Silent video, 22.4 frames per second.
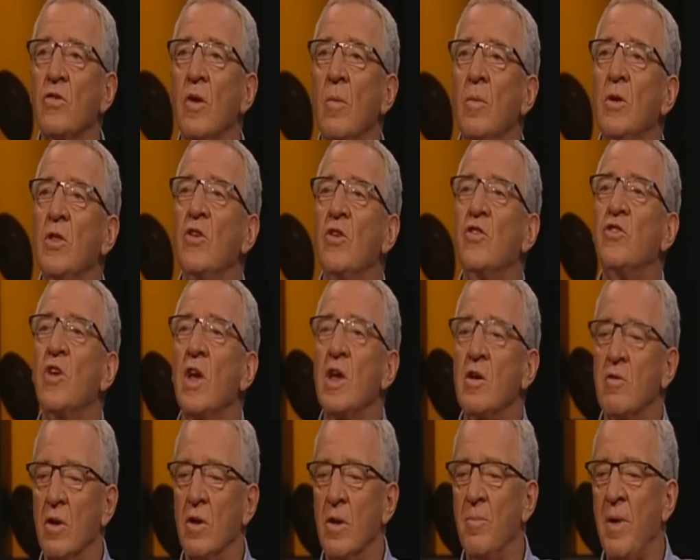Tell me the
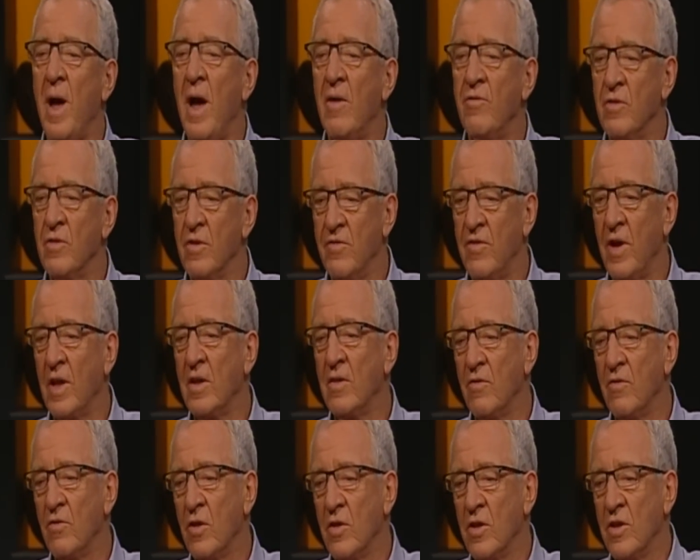secret, apart from the fact
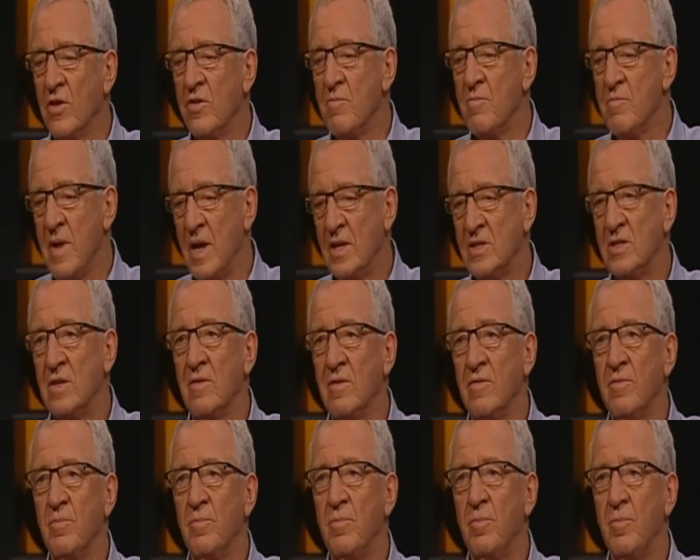you've got these
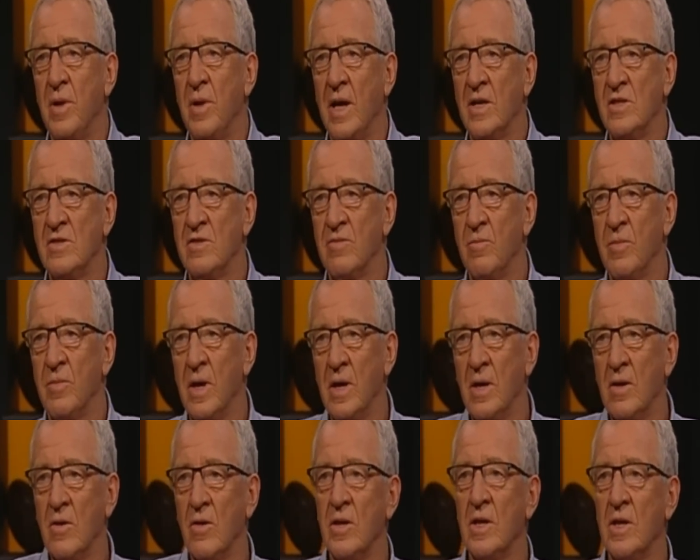massive plates of
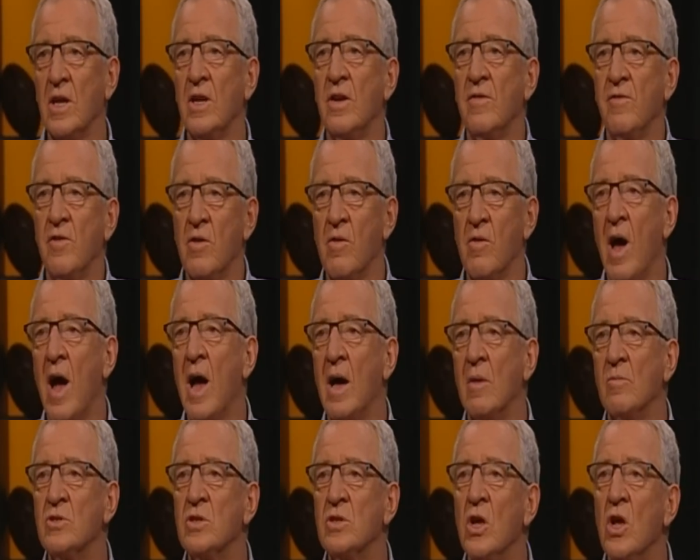meat on the end of your
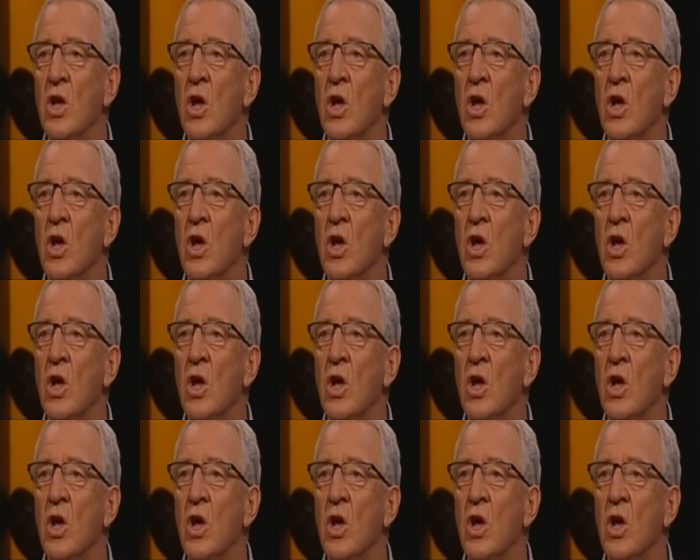arms,